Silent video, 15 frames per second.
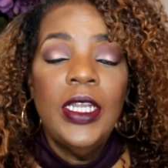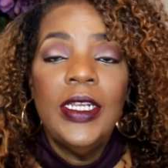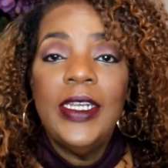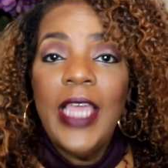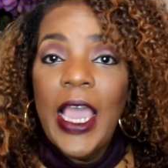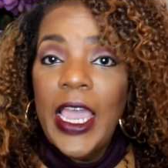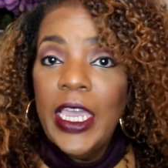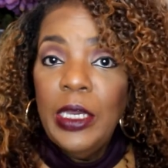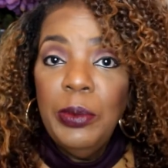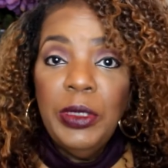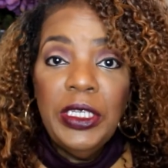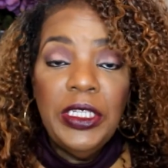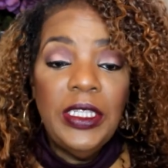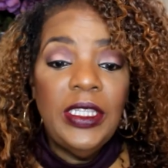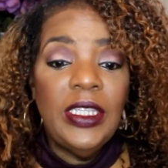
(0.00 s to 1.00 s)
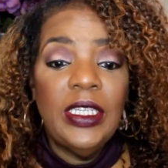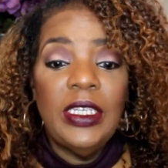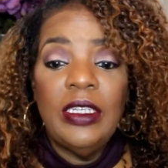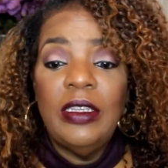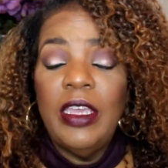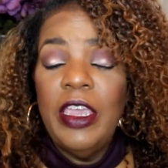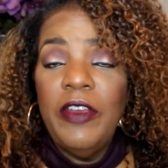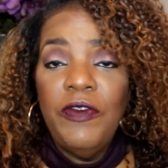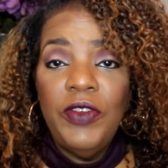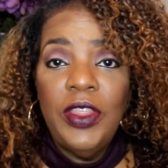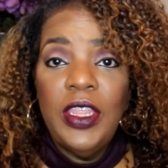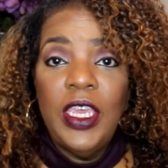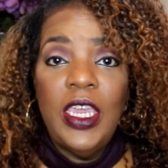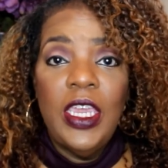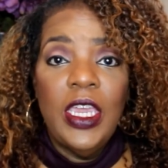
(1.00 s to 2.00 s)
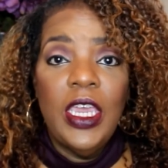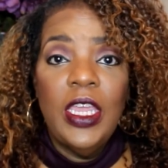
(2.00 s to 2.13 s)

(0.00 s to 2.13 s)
diamonds and everything.